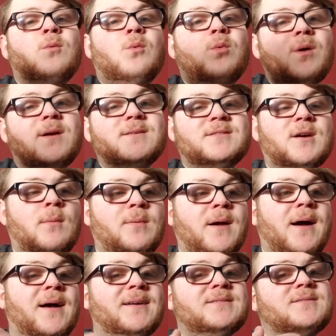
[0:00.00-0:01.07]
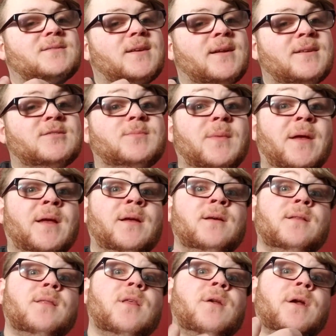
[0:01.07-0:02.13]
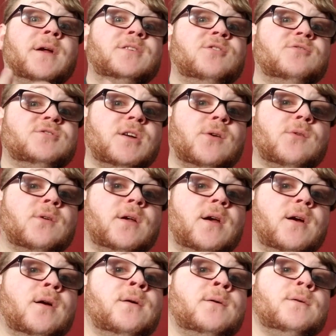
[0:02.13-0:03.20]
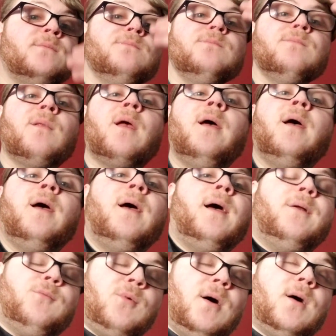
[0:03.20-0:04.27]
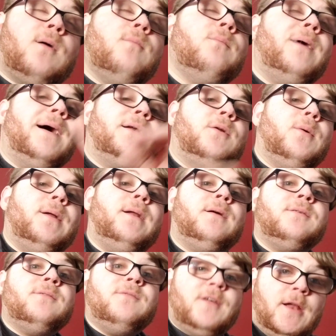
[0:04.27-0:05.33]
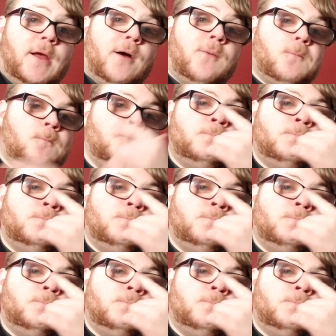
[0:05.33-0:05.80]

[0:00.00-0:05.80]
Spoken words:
what is up, guys? It is me, the Nitro General here, and welcome back to another video.